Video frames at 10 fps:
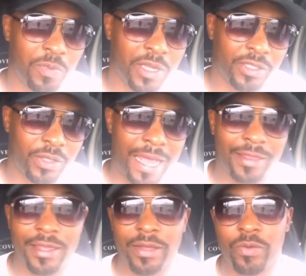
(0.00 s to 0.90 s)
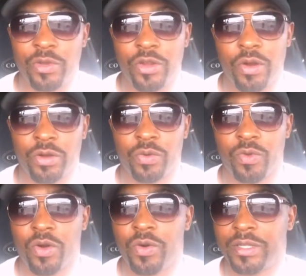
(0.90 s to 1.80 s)
Because I think when you're on the
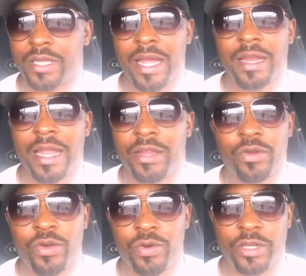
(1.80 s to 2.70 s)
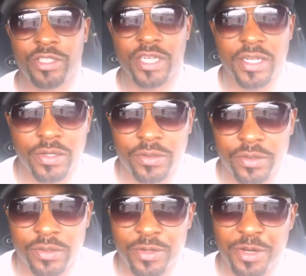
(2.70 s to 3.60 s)
road, it's kind of like you going to jail.
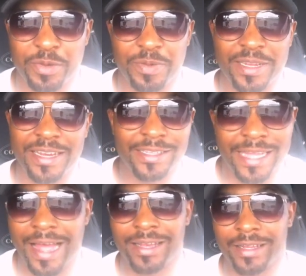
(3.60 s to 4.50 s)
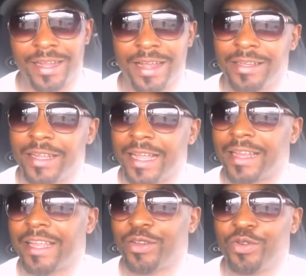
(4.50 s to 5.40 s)
You know what I mean? That's how I look at it. I look at it
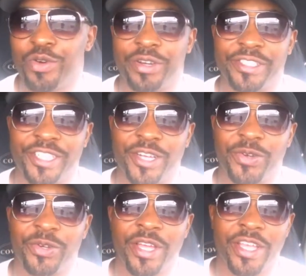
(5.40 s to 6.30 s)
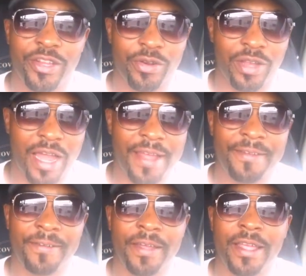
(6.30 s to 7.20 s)
like you going to jail. Your
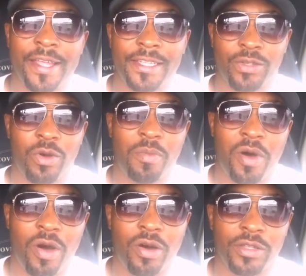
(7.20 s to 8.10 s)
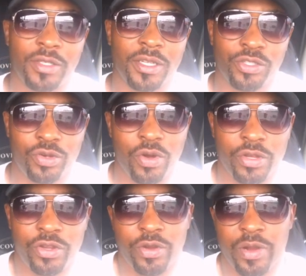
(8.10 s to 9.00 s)
life is on pause because
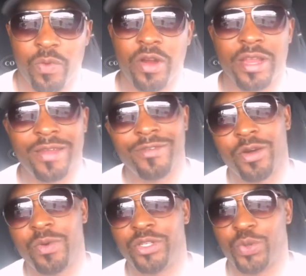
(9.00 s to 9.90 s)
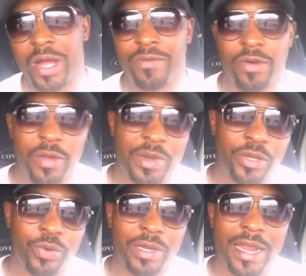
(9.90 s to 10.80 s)
you're at work. Even though we travel and we
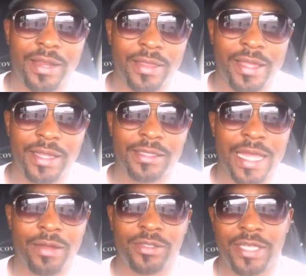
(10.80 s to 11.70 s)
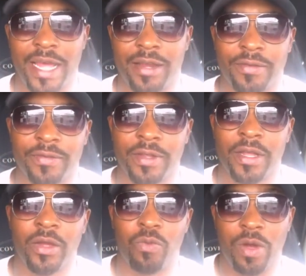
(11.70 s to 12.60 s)
do a lot of things outside of
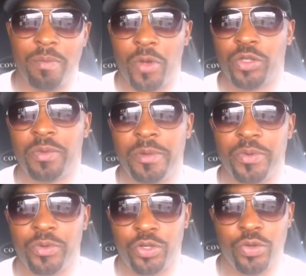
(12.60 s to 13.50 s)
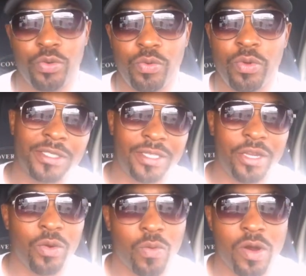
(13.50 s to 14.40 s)
what most people do, it's
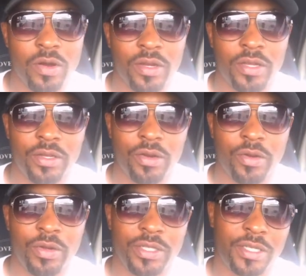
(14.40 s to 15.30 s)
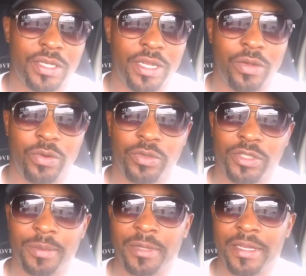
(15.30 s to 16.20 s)
still work. You know, it's still
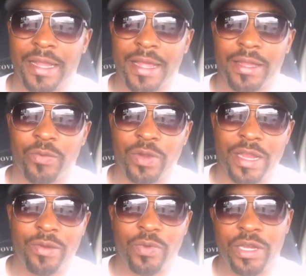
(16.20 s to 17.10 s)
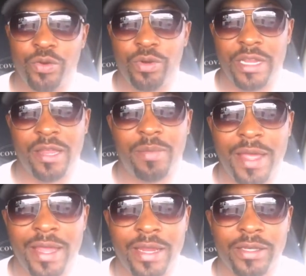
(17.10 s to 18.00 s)
something that we do to get
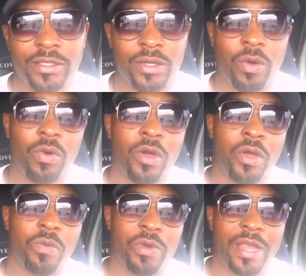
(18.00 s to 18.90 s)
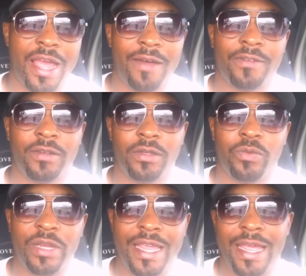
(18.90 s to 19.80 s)
paid. So we
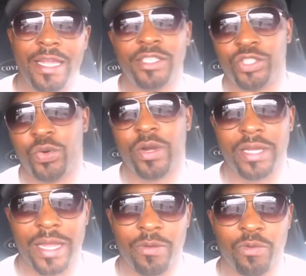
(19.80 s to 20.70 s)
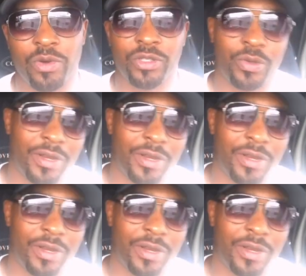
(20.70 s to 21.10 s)
can't enjoy it like we want to.